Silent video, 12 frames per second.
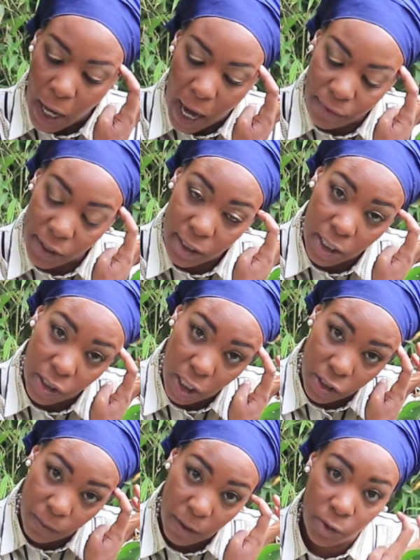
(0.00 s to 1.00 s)
And this
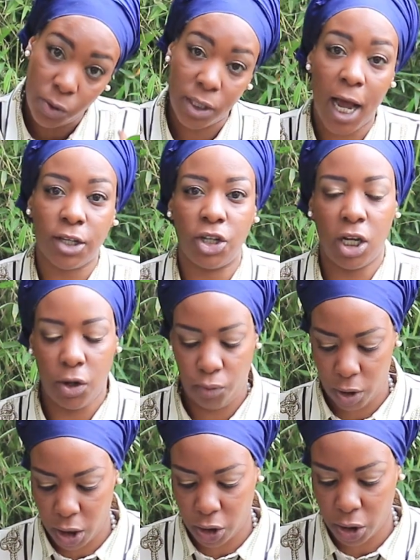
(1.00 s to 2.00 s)
judgment was actually
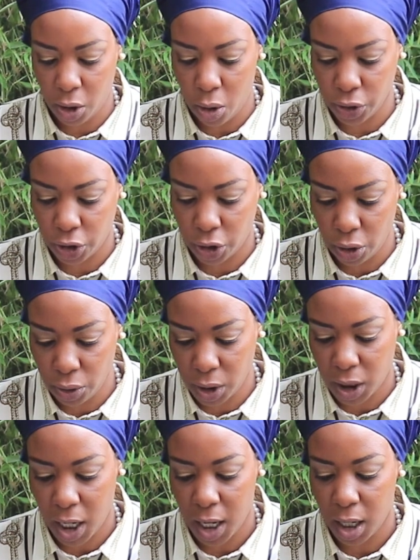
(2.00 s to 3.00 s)
reached on
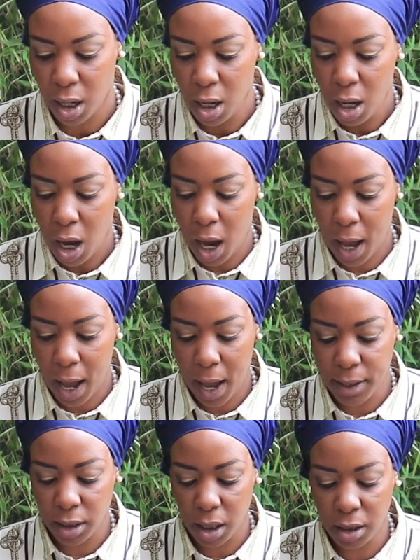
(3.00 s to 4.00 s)
Tuesday.
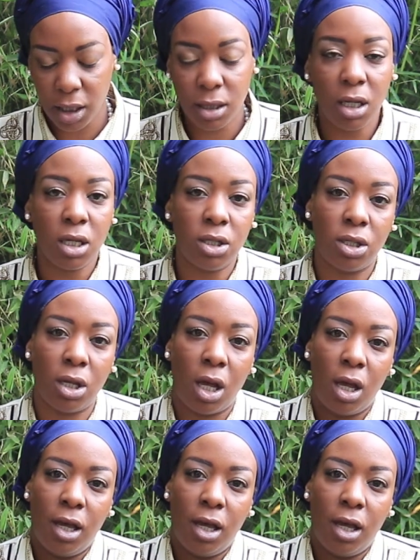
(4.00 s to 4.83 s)
And this is